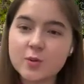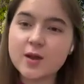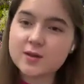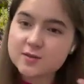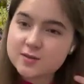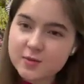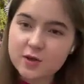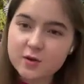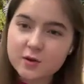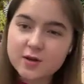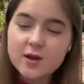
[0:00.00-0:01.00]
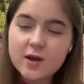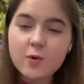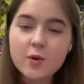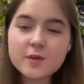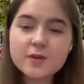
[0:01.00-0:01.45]
doing something good.
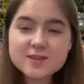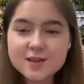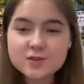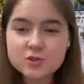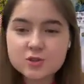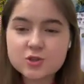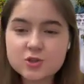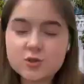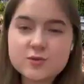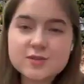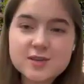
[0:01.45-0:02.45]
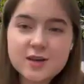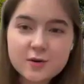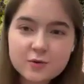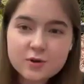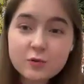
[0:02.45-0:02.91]
Women tend to choose
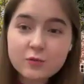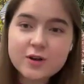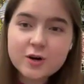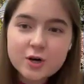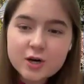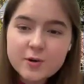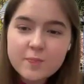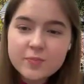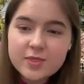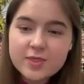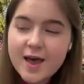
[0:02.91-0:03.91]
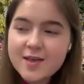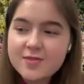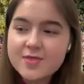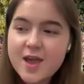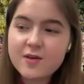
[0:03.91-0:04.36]
a career
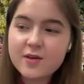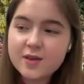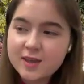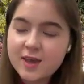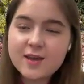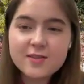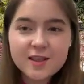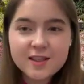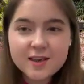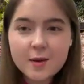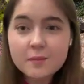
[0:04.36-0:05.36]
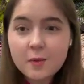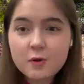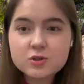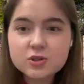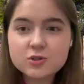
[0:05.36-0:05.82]
that they get that like
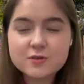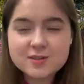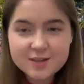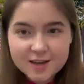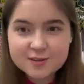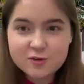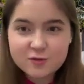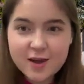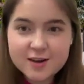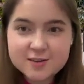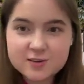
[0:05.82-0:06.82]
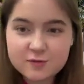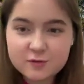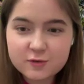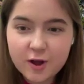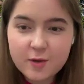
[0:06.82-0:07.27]
emotional
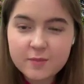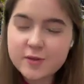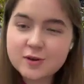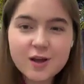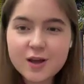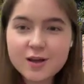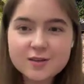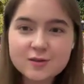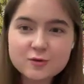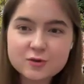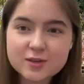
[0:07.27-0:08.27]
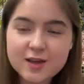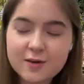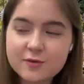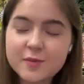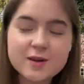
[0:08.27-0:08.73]
satisfaction from. They're not usually
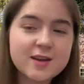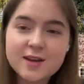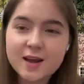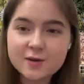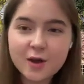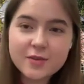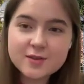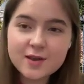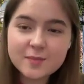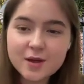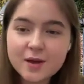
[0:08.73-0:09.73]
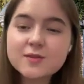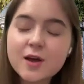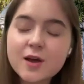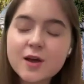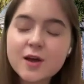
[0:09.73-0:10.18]
out for money, and I'm
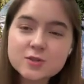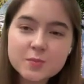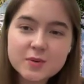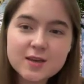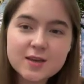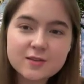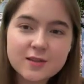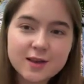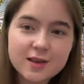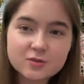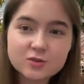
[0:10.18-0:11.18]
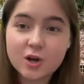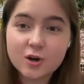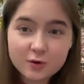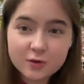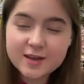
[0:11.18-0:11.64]
not to be like
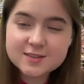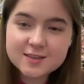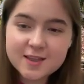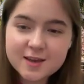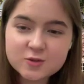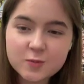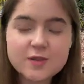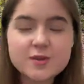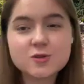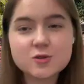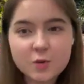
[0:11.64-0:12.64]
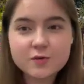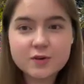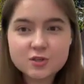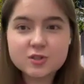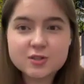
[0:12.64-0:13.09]
generalizing things, but this is what
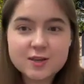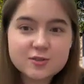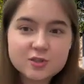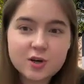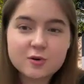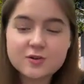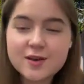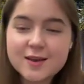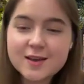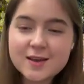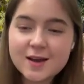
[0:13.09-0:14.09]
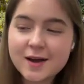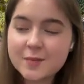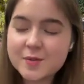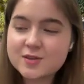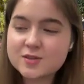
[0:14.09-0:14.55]
research had shown.
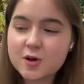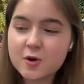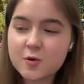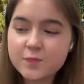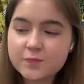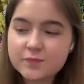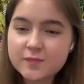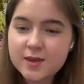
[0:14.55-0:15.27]
And so